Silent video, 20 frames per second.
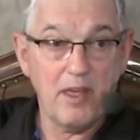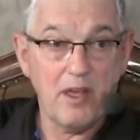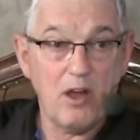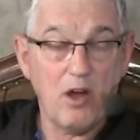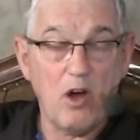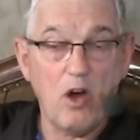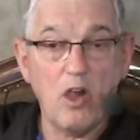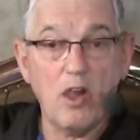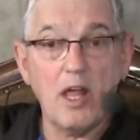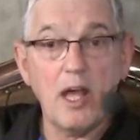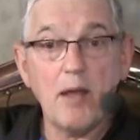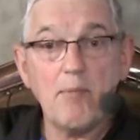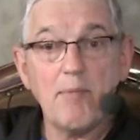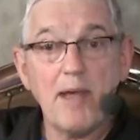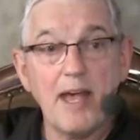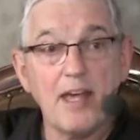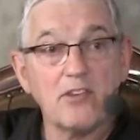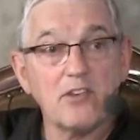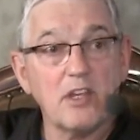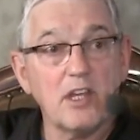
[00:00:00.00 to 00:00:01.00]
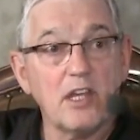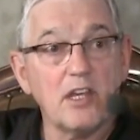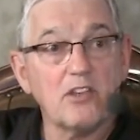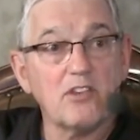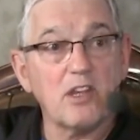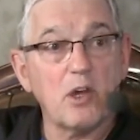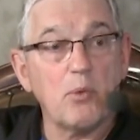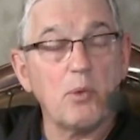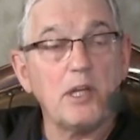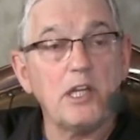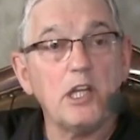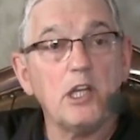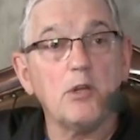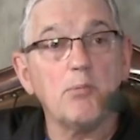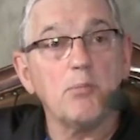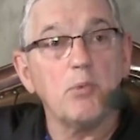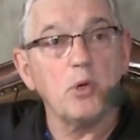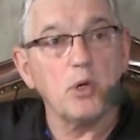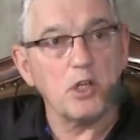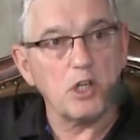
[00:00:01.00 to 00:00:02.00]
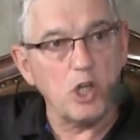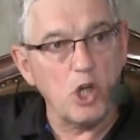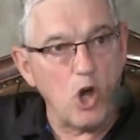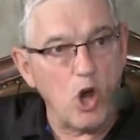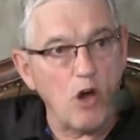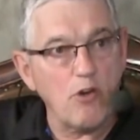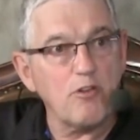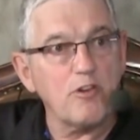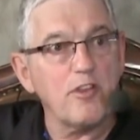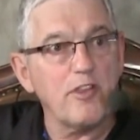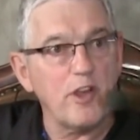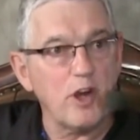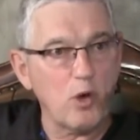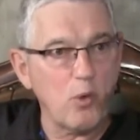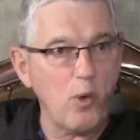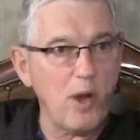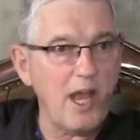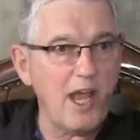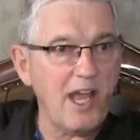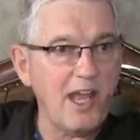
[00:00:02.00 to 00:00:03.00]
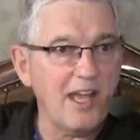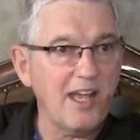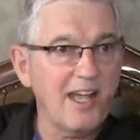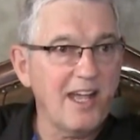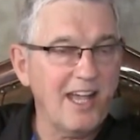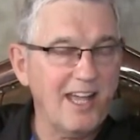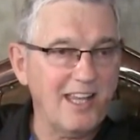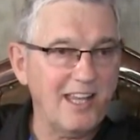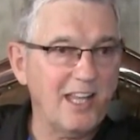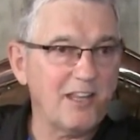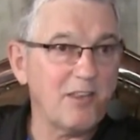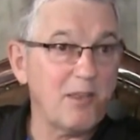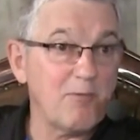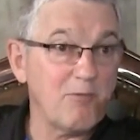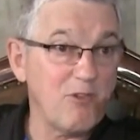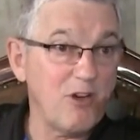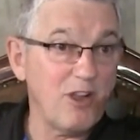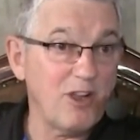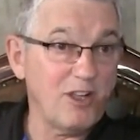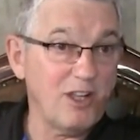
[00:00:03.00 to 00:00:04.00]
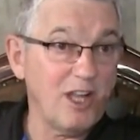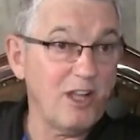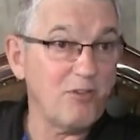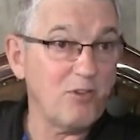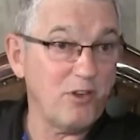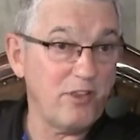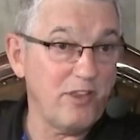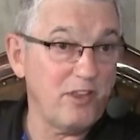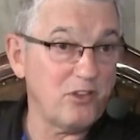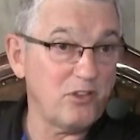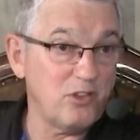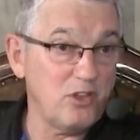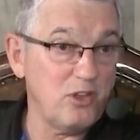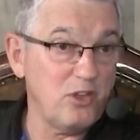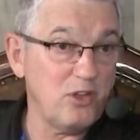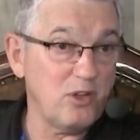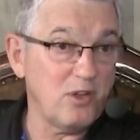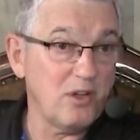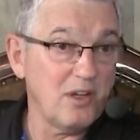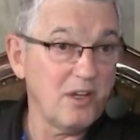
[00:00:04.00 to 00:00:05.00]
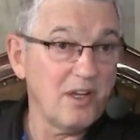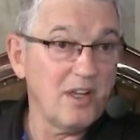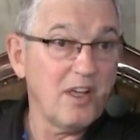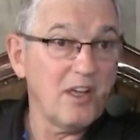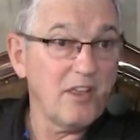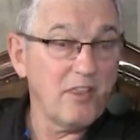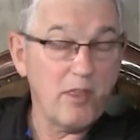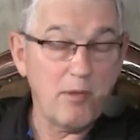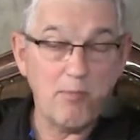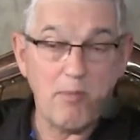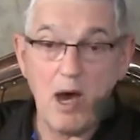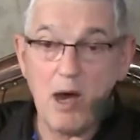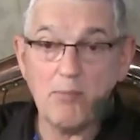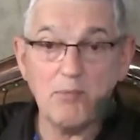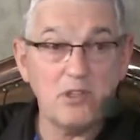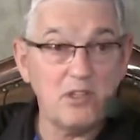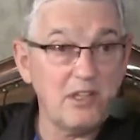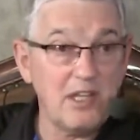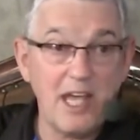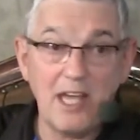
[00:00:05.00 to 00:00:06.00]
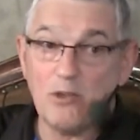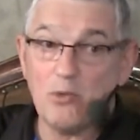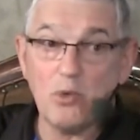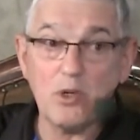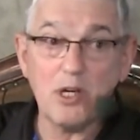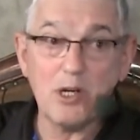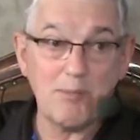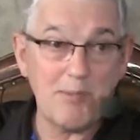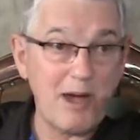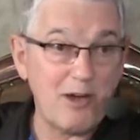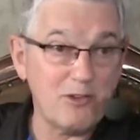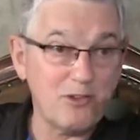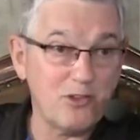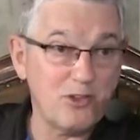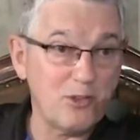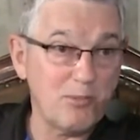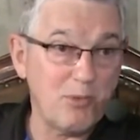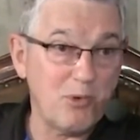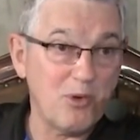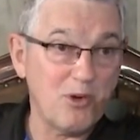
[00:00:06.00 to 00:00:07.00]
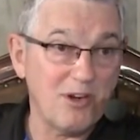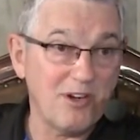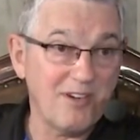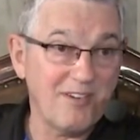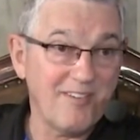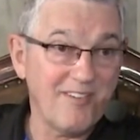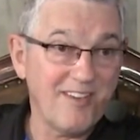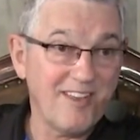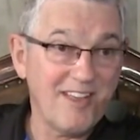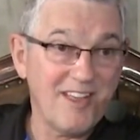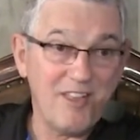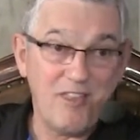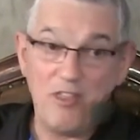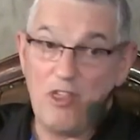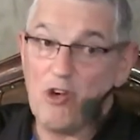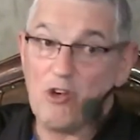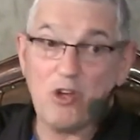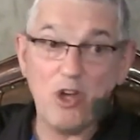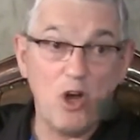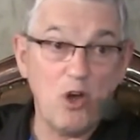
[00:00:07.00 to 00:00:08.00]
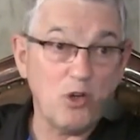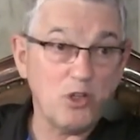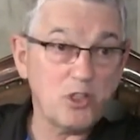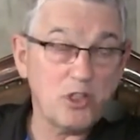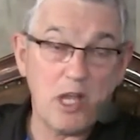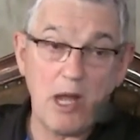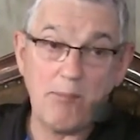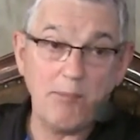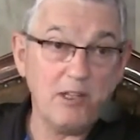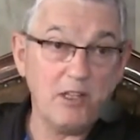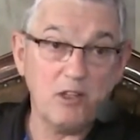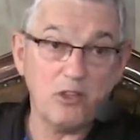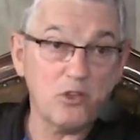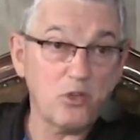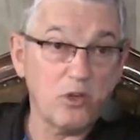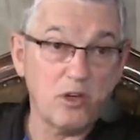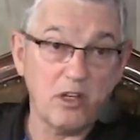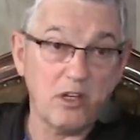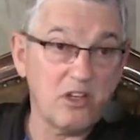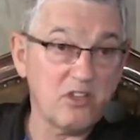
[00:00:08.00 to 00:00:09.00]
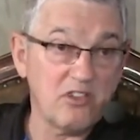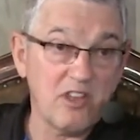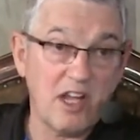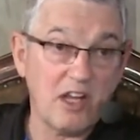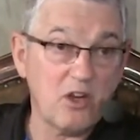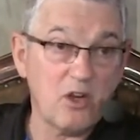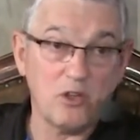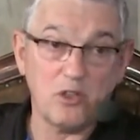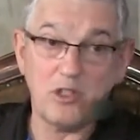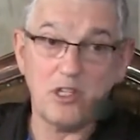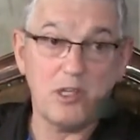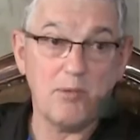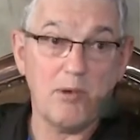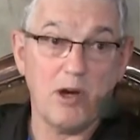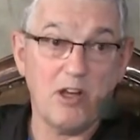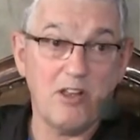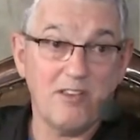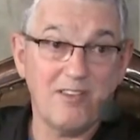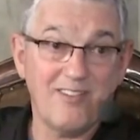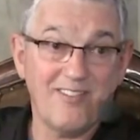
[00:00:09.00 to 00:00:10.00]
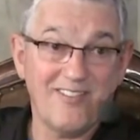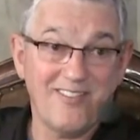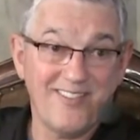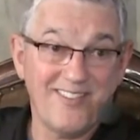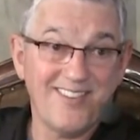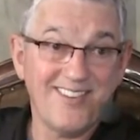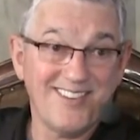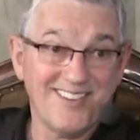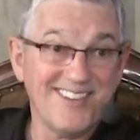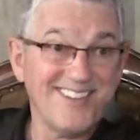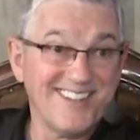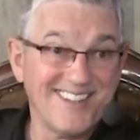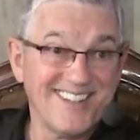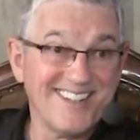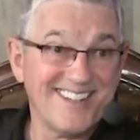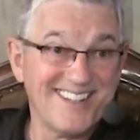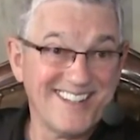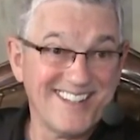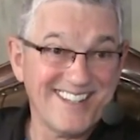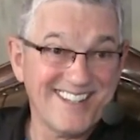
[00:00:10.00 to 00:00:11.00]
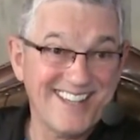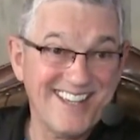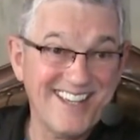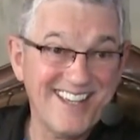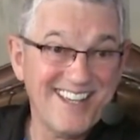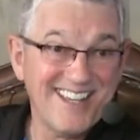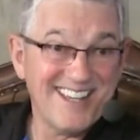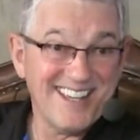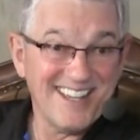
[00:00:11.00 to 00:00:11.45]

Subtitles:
All I'm asking is that we need to put golf in their way and let them fall in love with this too. The moms and dads will come out and support. They'll coach. Tommy Lasorda does not coach T-ball. Okay?